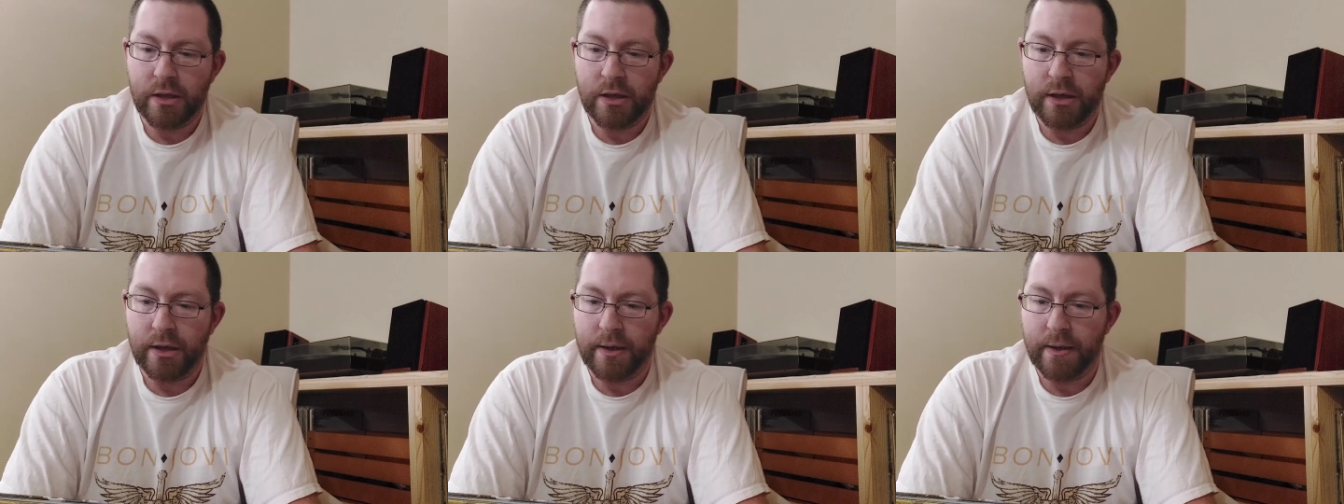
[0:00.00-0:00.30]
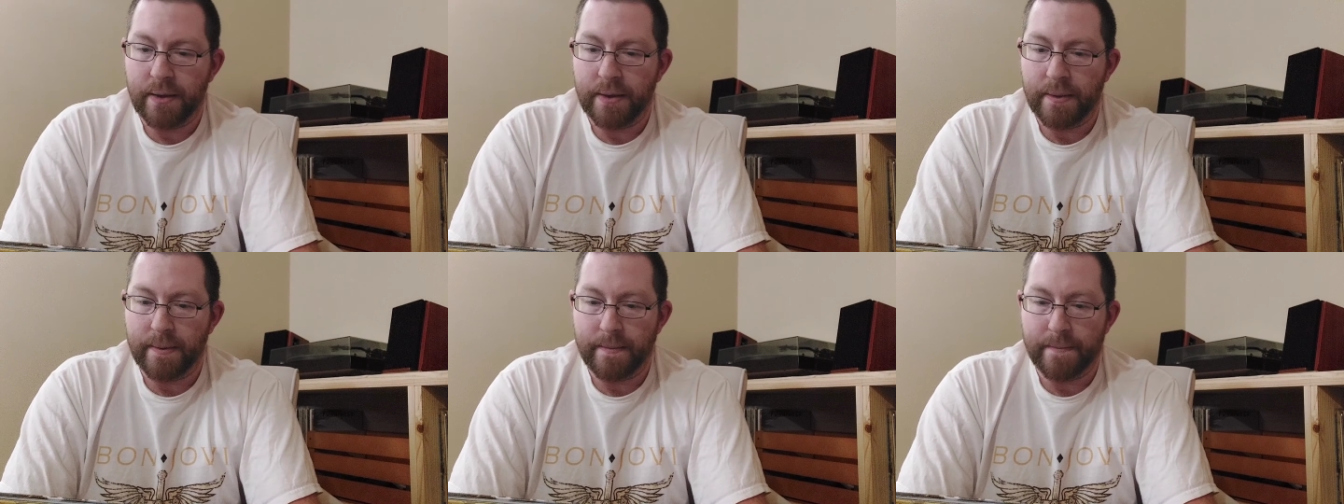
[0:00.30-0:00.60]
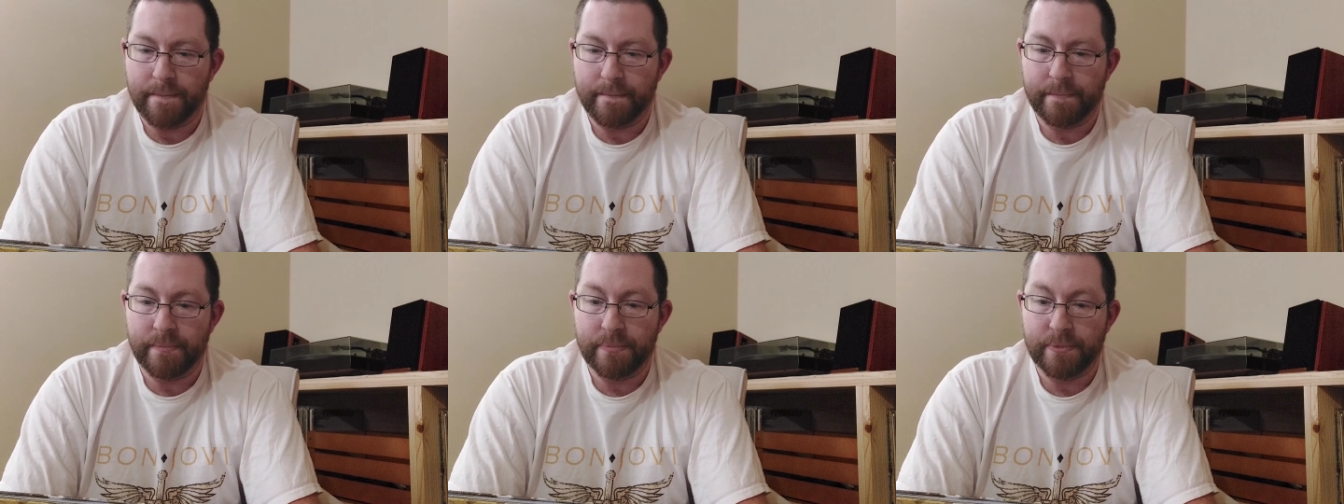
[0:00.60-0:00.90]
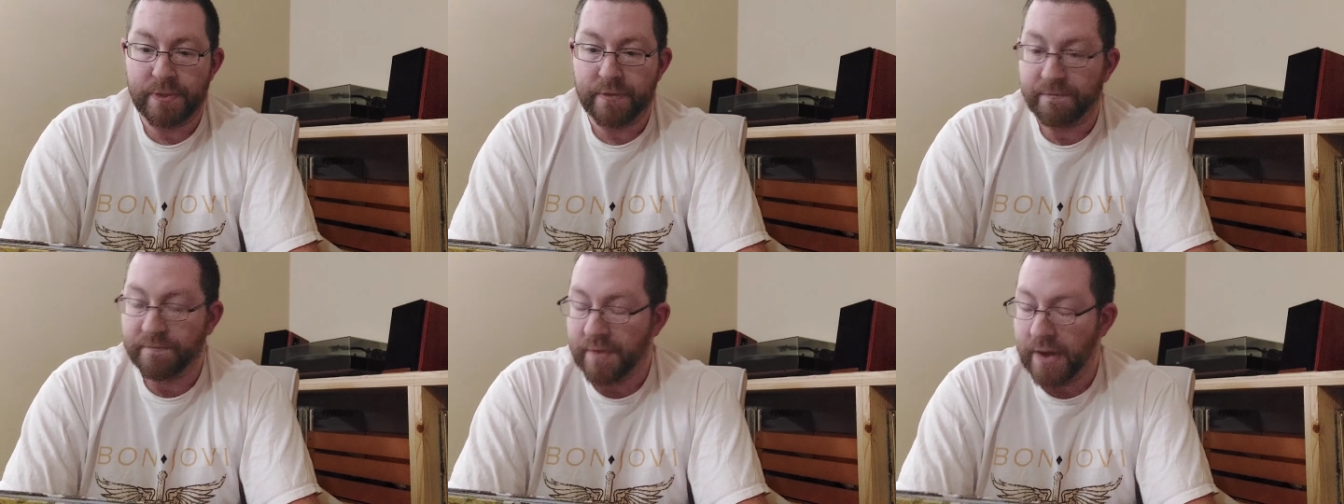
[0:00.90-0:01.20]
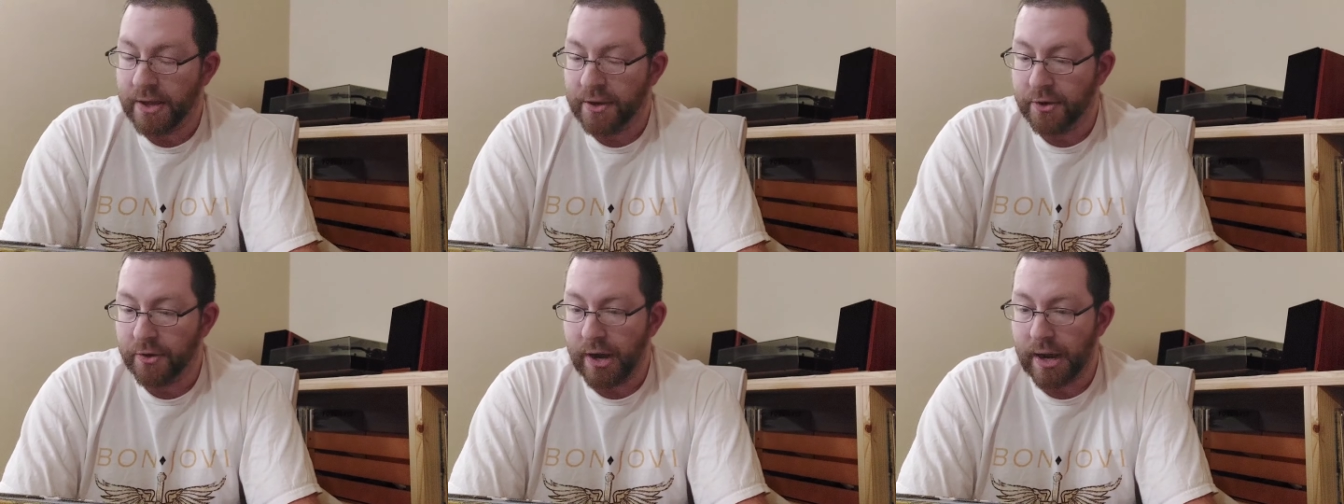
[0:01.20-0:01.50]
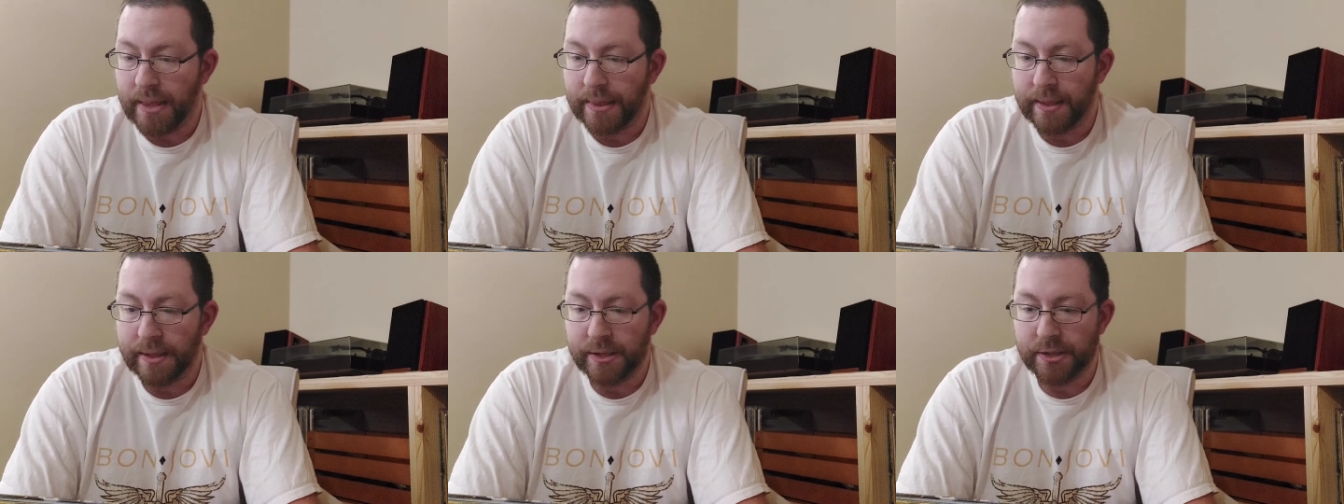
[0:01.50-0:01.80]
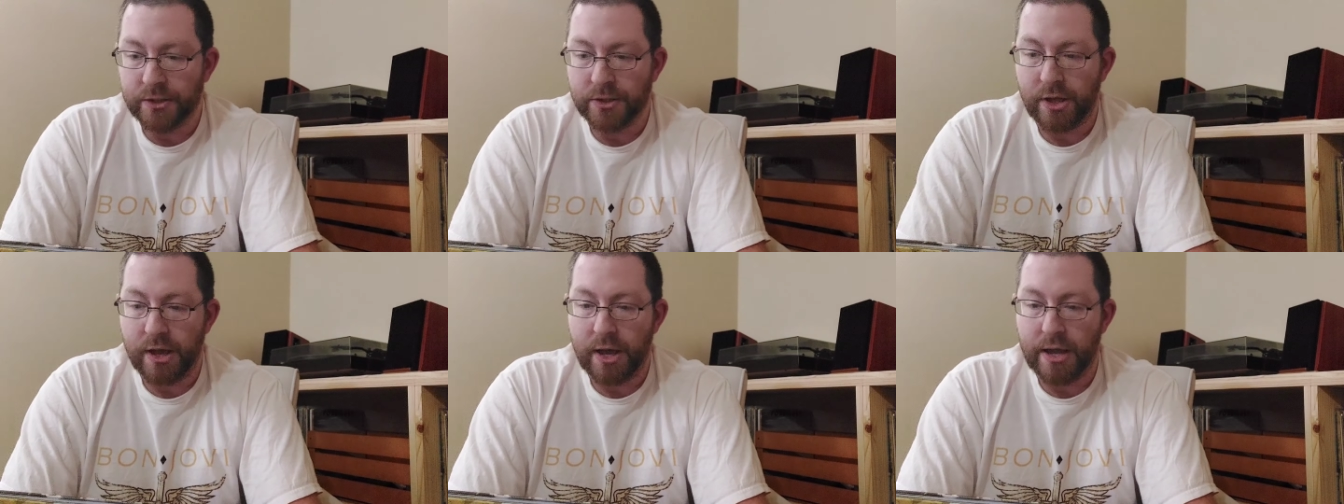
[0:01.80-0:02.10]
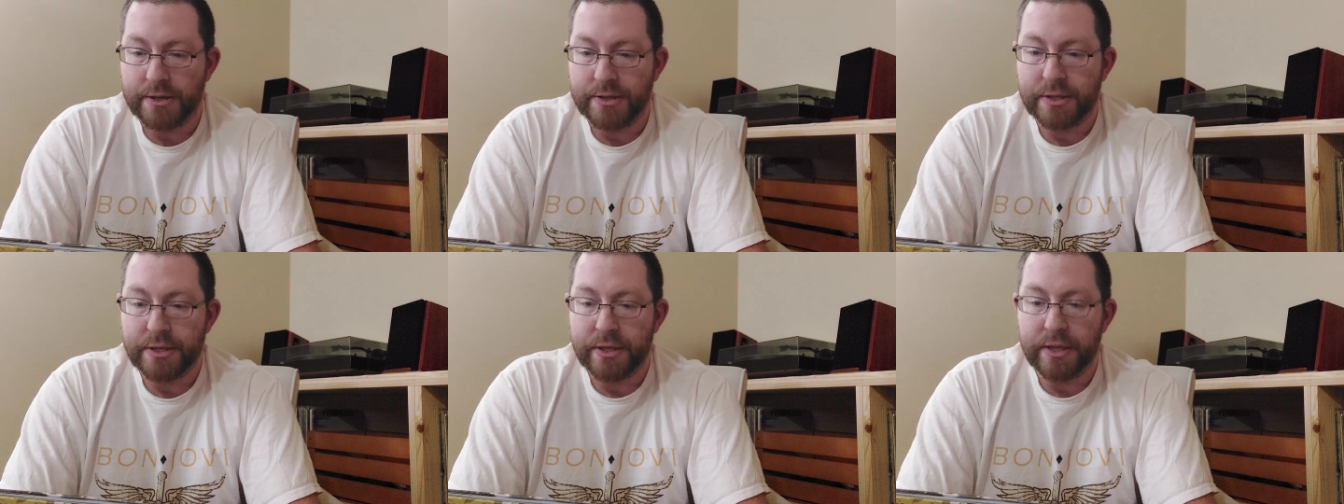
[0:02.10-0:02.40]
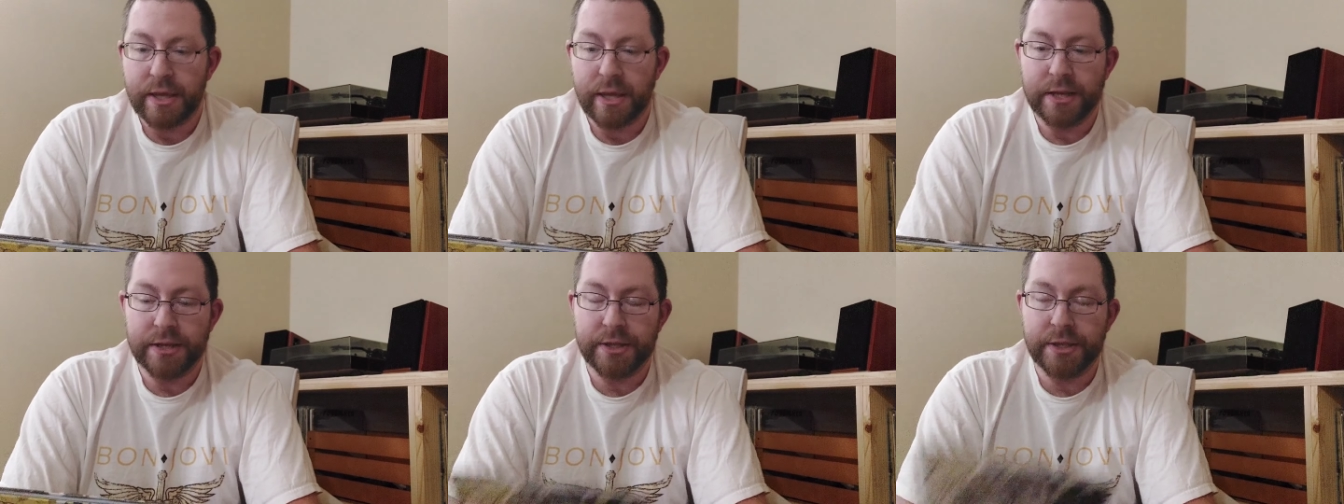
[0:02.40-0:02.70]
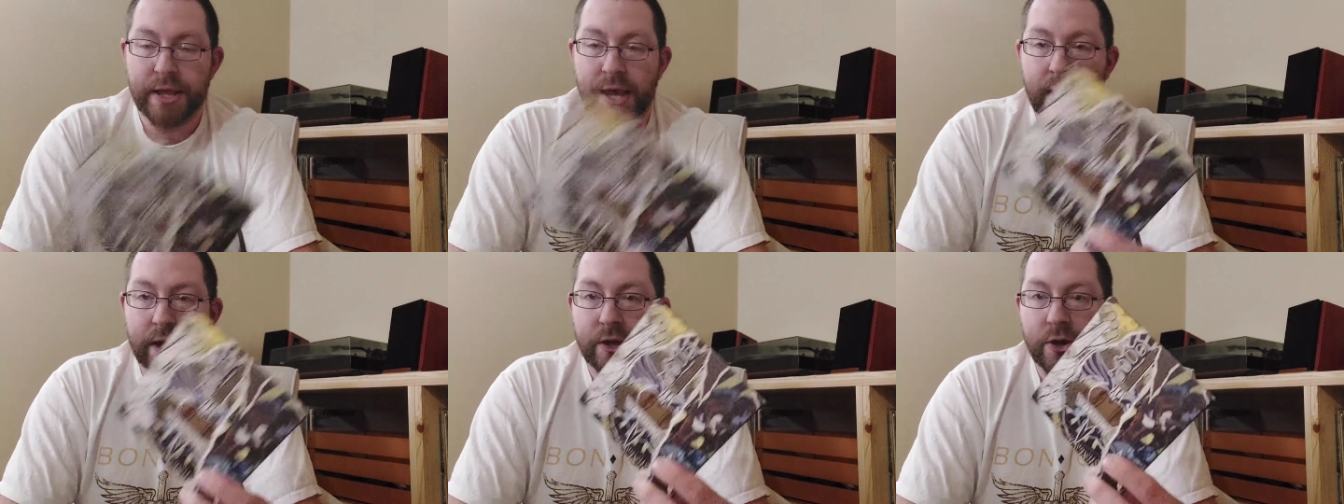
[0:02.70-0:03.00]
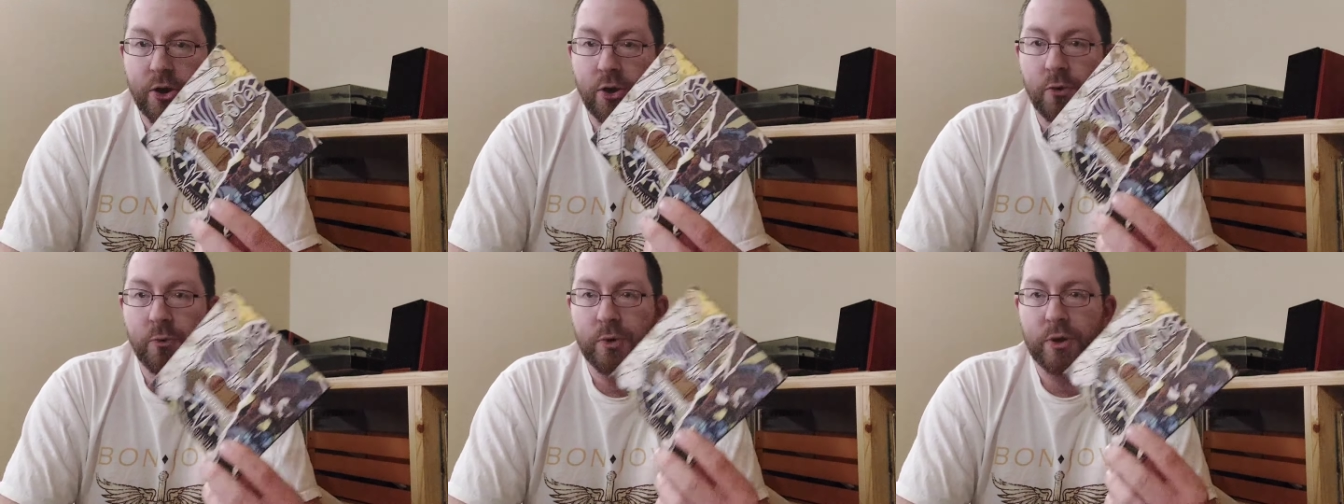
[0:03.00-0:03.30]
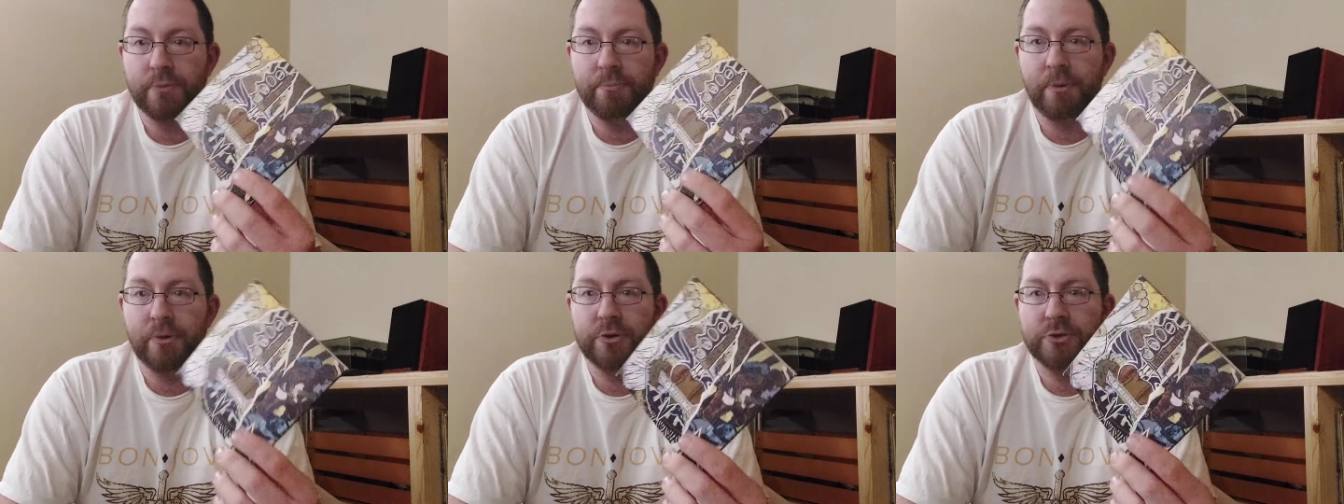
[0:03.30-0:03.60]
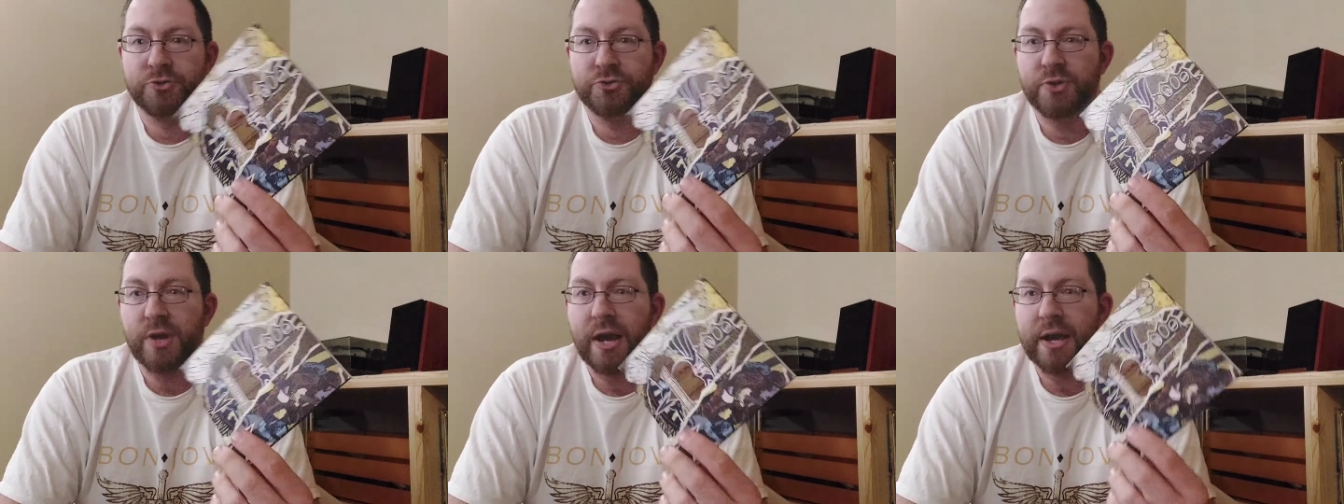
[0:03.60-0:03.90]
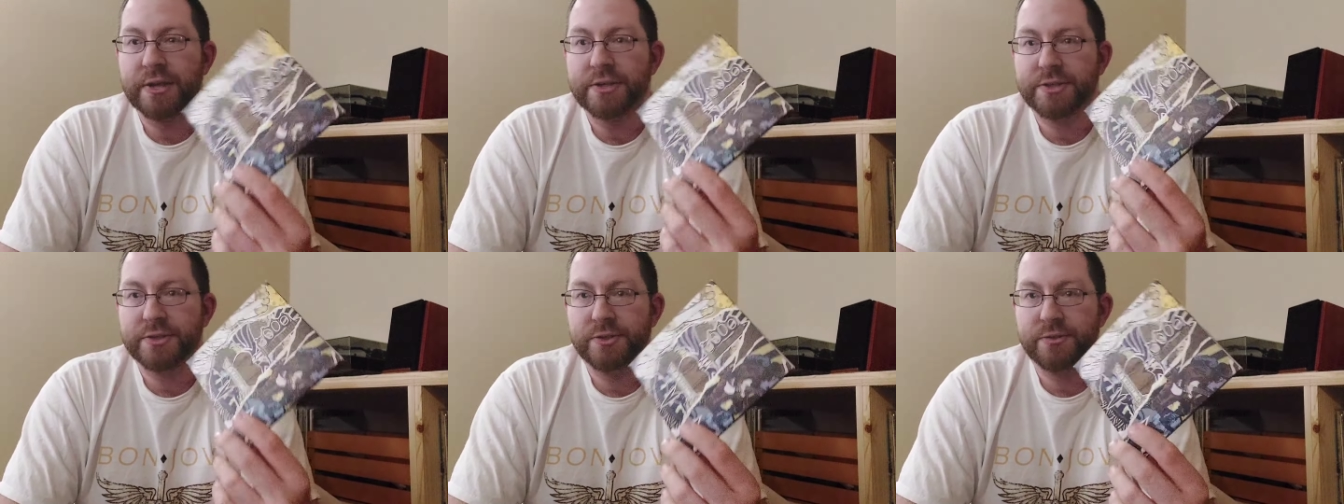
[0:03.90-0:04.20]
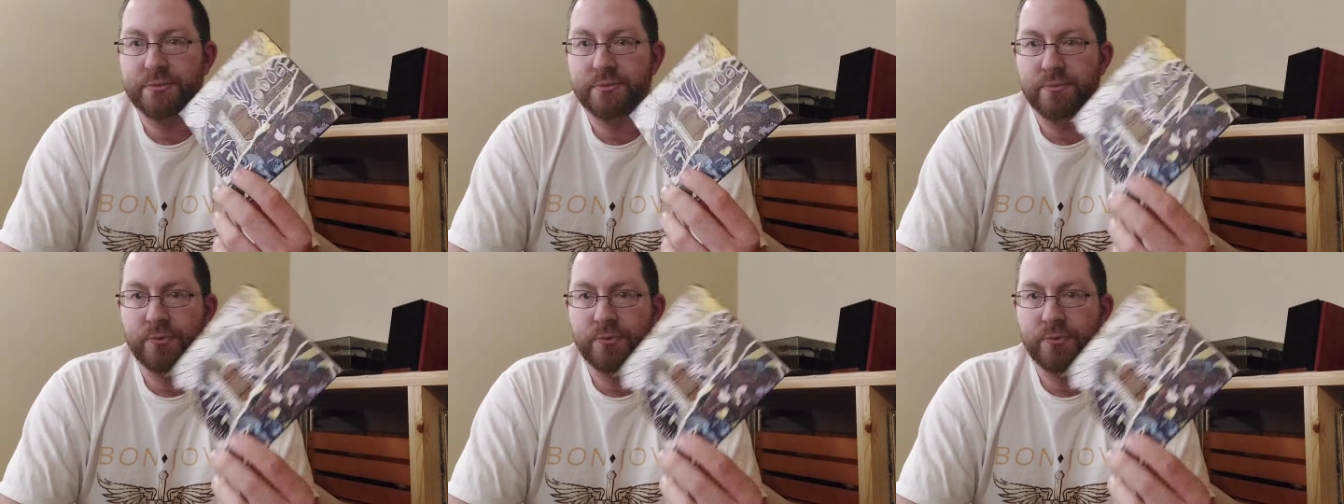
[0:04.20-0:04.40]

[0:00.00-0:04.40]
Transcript: um, The Fighter I like a lot, Into the Echo, one of the bonus tracks,